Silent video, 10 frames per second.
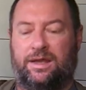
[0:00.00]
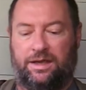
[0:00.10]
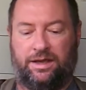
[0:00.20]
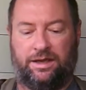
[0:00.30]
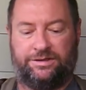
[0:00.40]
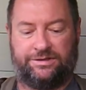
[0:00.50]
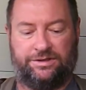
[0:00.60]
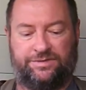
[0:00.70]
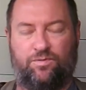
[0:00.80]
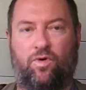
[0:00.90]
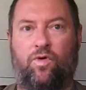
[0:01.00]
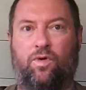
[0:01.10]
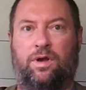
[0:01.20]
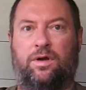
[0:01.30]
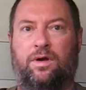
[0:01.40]
is a
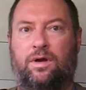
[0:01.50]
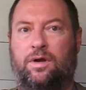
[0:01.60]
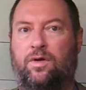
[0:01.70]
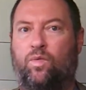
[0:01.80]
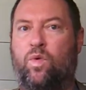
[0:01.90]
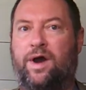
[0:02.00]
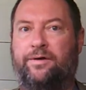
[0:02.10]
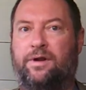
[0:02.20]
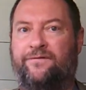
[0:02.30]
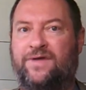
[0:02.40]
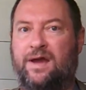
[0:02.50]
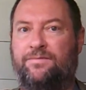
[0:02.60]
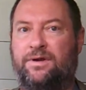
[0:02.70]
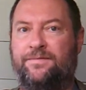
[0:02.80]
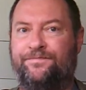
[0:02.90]
small wildlife
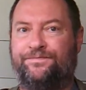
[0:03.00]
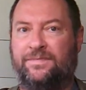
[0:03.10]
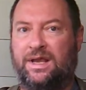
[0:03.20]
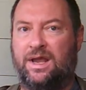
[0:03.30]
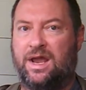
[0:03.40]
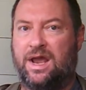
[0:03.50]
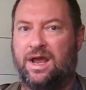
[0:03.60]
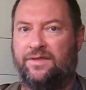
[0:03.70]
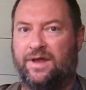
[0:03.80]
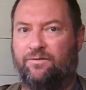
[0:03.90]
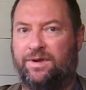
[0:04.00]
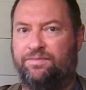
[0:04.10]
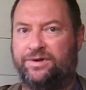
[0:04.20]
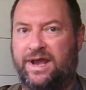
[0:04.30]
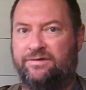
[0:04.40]
camera that we
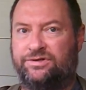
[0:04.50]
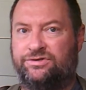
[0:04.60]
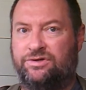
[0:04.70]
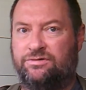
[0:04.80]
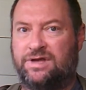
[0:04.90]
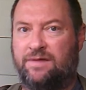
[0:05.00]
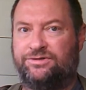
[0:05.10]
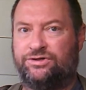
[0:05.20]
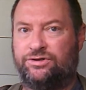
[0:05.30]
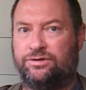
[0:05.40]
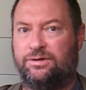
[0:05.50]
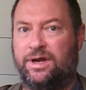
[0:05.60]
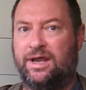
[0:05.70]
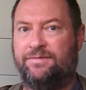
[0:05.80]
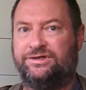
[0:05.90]
put out to capture
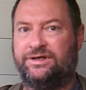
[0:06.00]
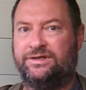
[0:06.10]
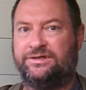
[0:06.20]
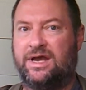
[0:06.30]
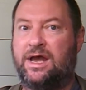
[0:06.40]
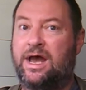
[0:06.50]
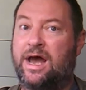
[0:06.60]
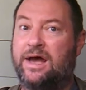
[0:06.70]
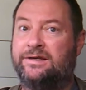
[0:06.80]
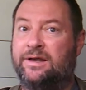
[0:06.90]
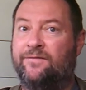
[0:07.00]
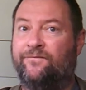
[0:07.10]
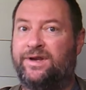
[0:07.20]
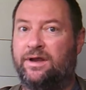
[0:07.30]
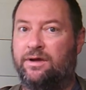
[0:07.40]
images and
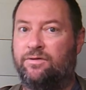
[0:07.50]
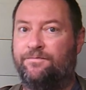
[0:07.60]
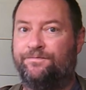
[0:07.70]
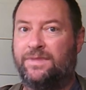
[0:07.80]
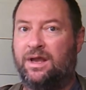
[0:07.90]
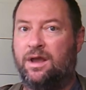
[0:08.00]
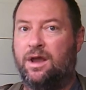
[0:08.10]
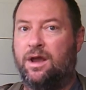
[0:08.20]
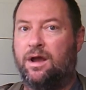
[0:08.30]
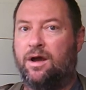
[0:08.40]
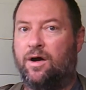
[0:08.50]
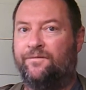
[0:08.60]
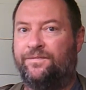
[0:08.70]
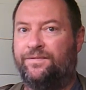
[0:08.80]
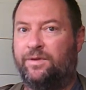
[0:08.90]
video
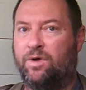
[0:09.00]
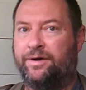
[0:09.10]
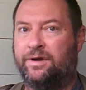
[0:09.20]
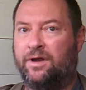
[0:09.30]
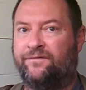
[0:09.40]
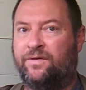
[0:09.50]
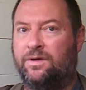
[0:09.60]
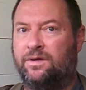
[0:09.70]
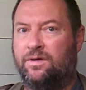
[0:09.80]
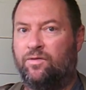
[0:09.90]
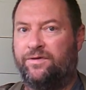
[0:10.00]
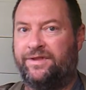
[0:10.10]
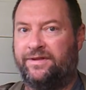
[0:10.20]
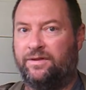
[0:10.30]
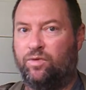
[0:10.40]
of the wildlife
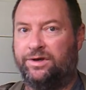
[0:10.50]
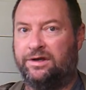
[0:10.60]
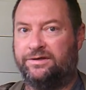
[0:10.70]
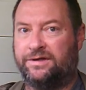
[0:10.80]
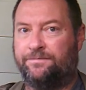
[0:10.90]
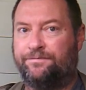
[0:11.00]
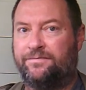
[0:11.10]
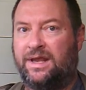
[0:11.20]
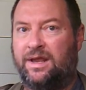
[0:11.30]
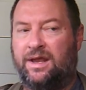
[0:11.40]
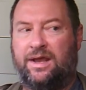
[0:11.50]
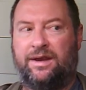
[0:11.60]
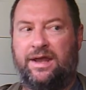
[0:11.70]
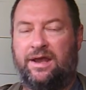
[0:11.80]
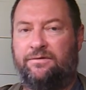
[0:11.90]
within the woodland.
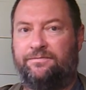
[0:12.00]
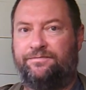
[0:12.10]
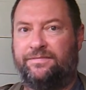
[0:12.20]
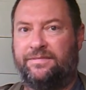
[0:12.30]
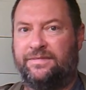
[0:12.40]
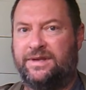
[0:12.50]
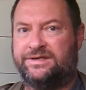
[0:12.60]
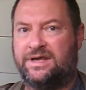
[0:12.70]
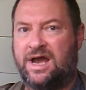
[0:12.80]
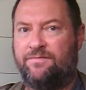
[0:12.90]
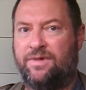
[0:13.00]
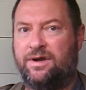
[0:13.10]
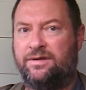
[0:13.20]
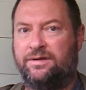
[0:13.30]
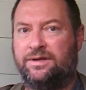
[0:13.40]
Now, this
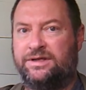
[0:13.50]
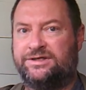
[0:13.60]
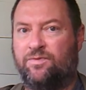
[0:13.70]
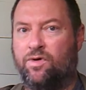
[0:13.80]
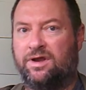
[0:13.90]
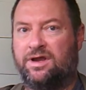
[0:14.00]
camera is small and